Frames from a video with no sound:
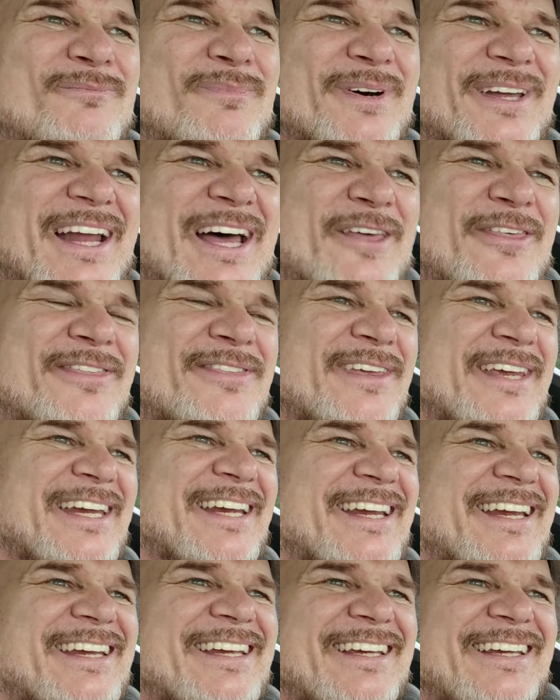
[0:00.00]
But I
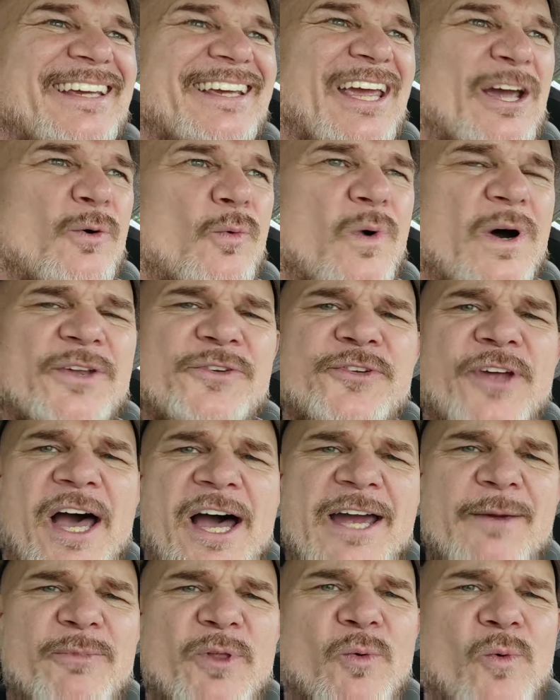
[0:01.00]
think at one
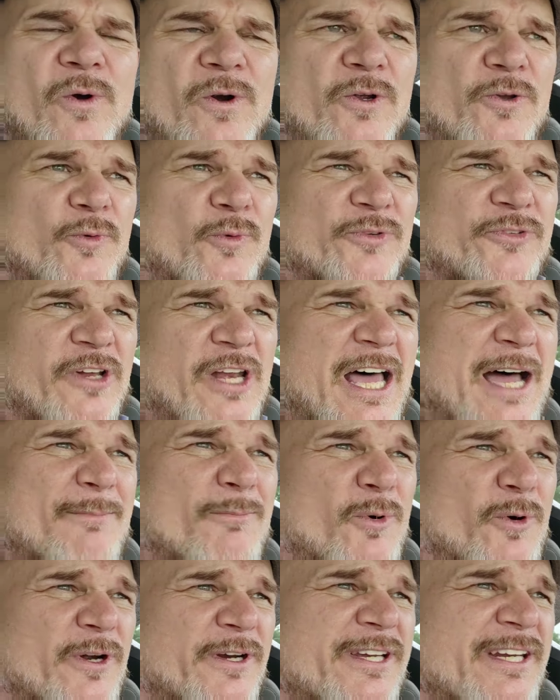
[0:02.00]
time the world was a lot
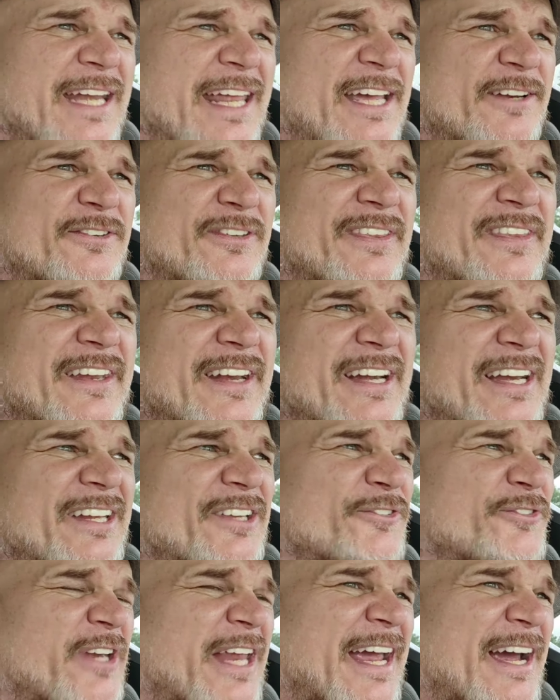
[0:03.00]
more connected than it
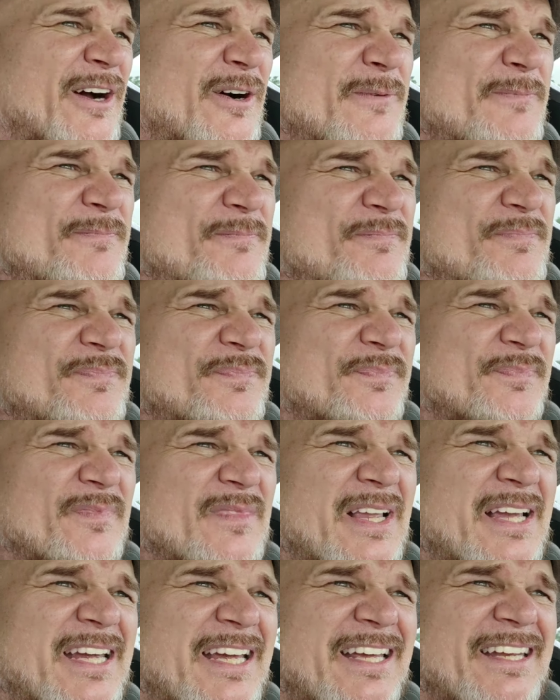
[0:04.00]
is now.
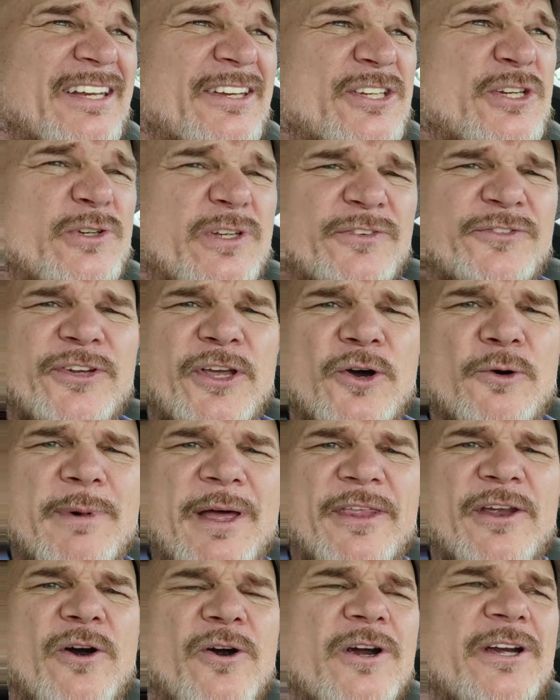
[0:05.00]
And you can tell
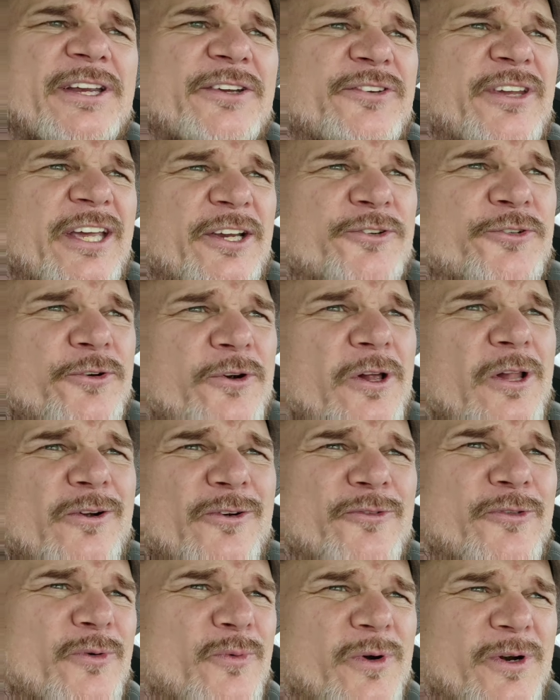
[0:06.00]
by the architecture all
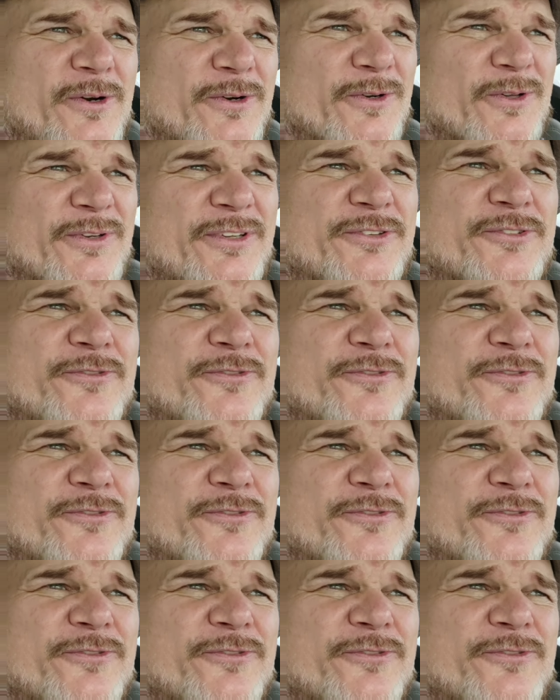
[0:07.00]
over the world.